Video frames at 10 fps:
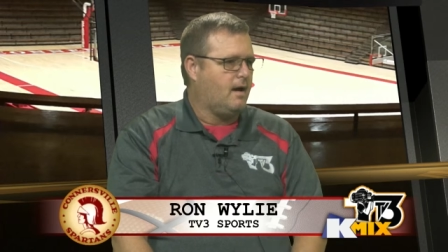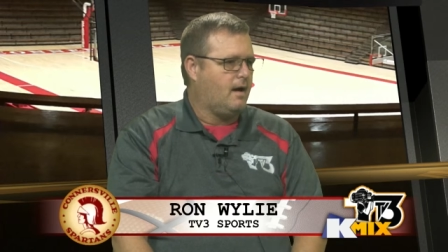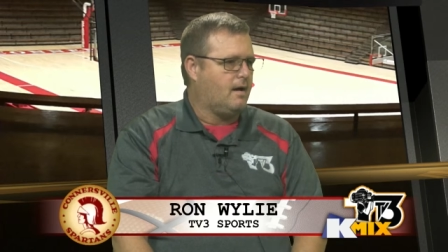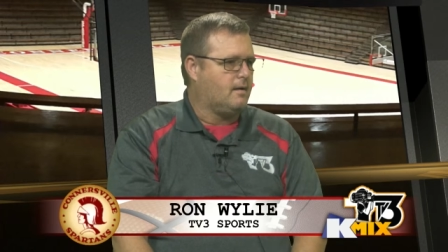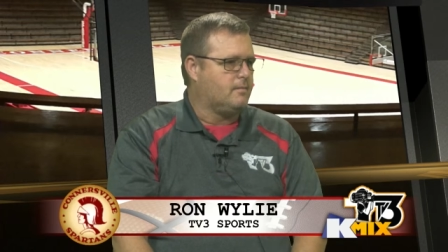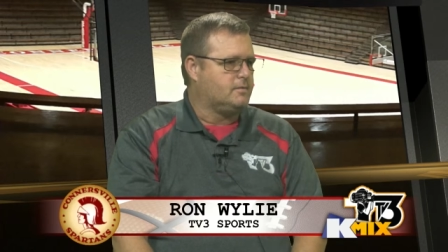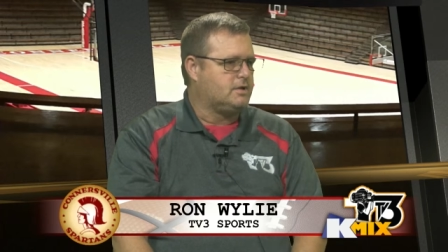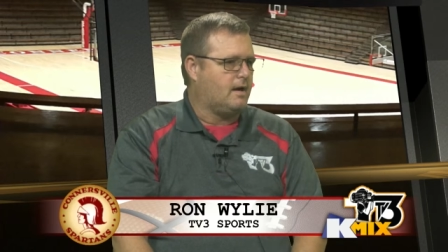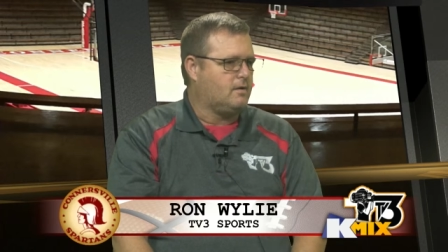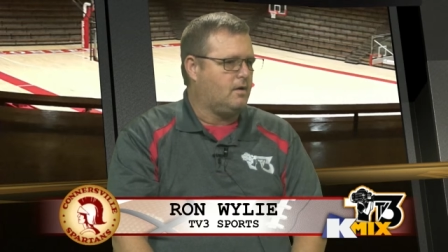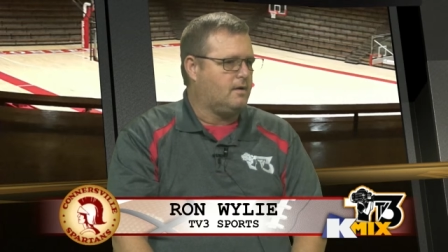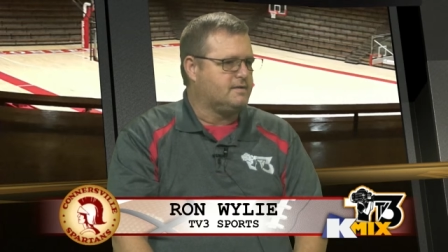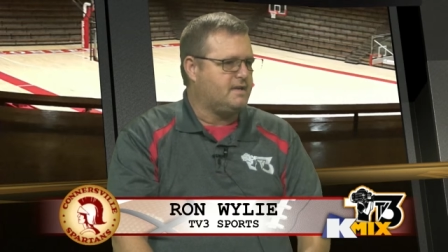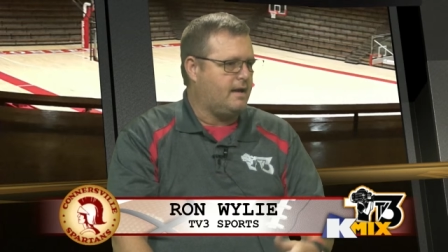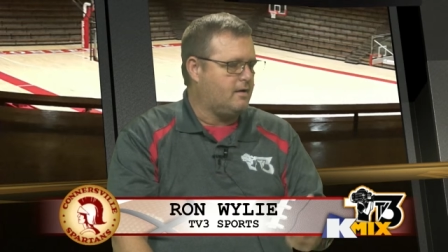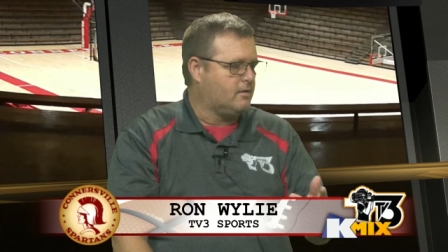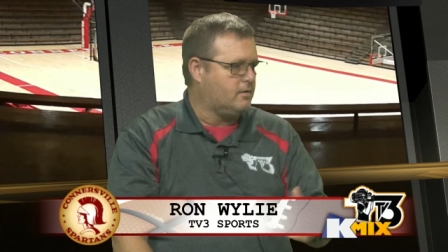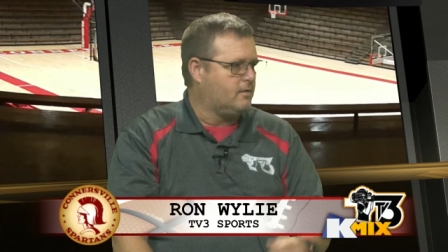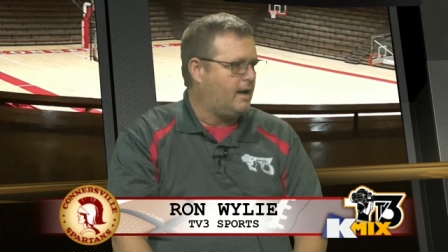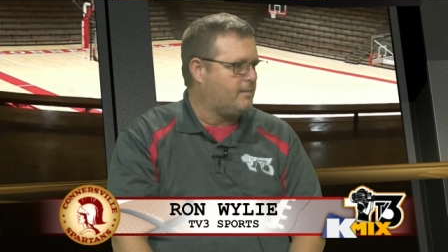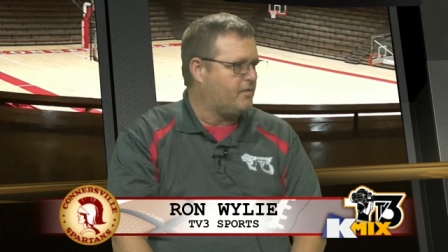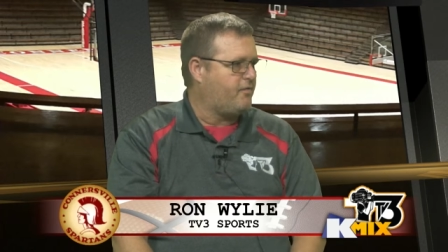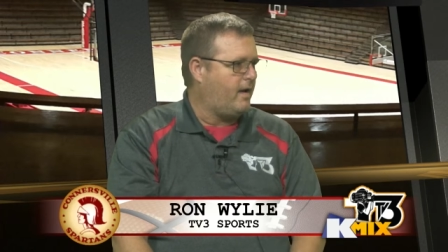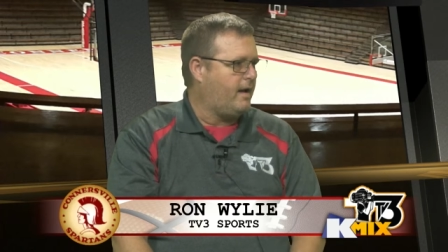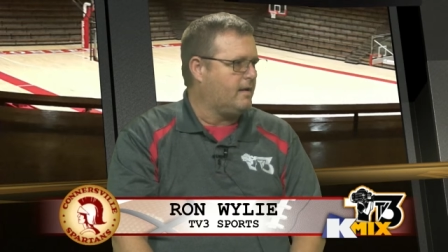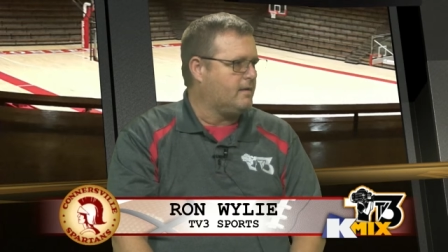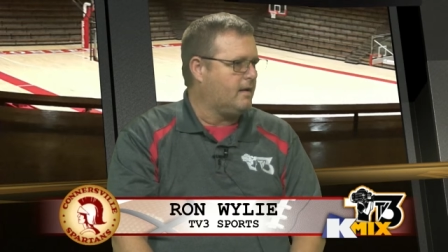um, John called and said, hey, you're going to do a game with Fran.